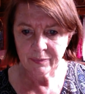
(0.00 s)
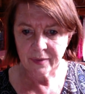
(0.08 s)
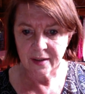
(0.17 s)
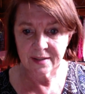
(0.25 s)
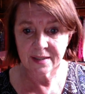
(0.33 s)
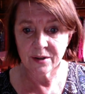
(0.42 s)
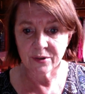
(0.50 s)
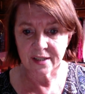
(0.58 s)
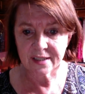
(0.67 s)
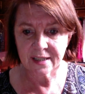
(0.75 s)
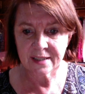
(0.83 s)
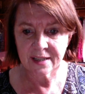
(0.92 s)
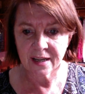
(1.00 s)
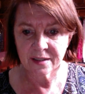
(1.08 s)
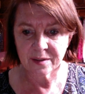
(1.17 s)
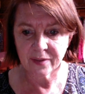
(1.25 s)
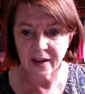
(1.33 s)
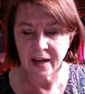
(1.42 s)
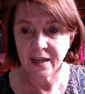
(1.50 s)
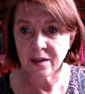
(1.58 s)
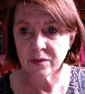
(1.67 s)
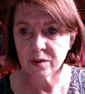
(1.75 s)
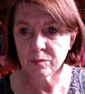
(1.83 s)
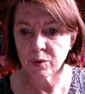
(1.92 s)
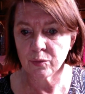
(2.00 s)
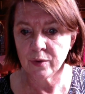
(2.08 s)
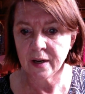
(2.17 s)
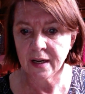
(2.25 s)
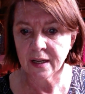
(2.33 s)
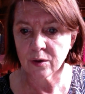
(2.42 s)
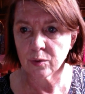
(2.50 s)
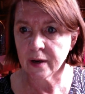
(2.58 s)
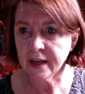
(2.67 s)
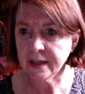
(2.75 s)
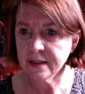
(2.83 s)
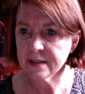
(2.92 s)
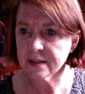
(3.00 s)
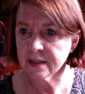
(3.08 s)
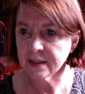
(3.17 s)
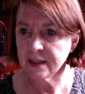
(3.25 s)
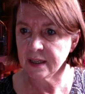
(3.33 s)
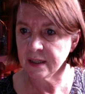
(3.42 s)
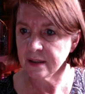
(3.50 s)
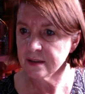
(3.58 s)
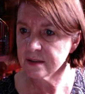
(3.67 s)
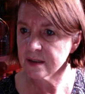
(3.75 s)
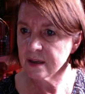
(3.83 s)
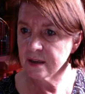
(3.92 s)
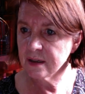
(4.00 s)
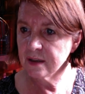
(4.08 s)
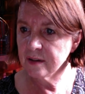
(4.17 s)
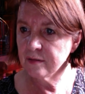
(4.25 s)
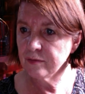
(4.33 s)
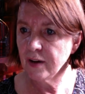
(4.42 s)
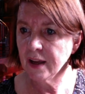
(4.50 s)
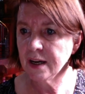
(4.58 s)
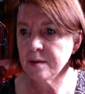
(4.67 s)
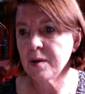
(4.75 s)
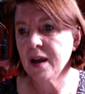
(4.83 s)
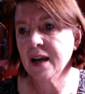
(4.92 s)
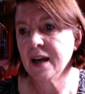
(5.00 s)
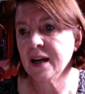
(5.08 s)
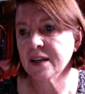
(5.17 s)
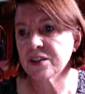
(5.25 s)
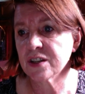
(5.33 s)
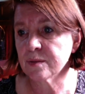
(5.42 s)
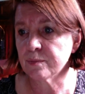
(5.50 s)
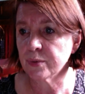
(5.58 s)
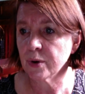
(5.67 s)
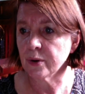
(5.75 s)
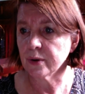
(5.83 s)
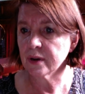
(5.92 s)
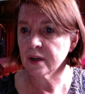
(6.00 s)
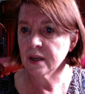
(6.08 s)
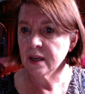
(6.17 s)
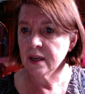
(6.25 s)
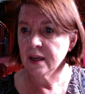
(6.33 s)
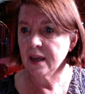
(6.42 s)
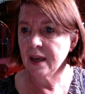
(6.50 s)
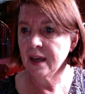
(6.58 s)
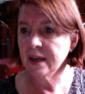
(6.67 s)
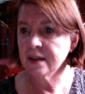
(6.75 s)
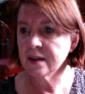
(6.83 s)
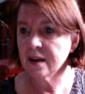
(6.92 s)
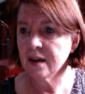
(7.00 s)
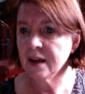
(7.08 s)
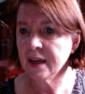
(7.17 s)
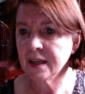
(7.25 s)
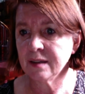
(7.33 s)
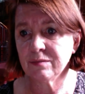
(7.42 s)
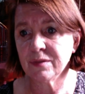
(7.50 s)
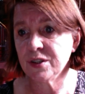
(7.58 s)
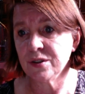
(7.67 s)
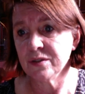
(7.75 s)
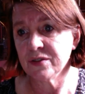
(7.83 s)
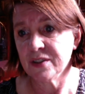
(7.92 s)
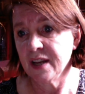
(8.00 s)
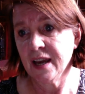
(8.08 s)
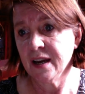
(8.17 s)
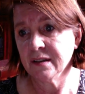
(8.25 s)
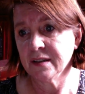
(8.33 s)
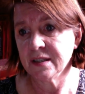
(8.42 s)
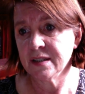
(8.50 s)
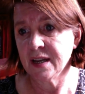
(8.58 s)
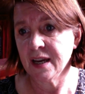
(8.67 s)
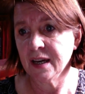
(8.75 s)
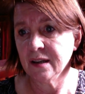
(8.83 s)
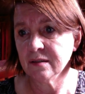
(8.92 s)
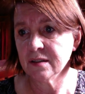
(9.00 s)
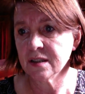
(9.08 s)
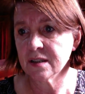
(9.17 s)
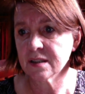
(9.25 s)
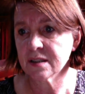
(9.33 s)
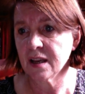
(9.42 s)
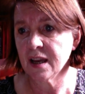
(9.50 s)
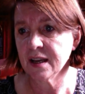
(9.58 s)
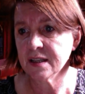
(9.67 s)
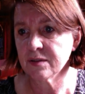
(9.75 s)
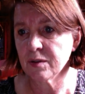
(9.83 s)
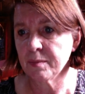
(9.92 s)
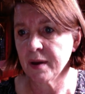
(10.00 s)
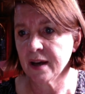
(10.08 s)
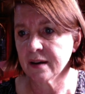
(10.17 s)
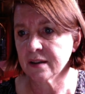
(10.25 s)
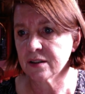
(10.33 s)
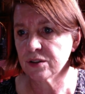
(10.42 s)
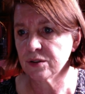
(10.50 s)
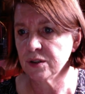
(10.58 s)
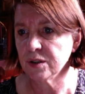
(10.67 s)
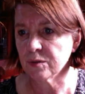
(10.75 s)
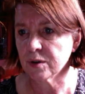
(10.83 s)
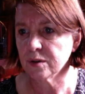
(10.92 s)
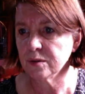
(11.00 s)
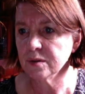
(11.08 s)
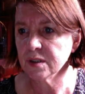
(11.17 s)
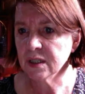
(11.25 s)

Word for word: I seriously doubt if any of them were really Queens and Kings. Finally, my heart just broke, and I reduced down and down to the size of about a two year old.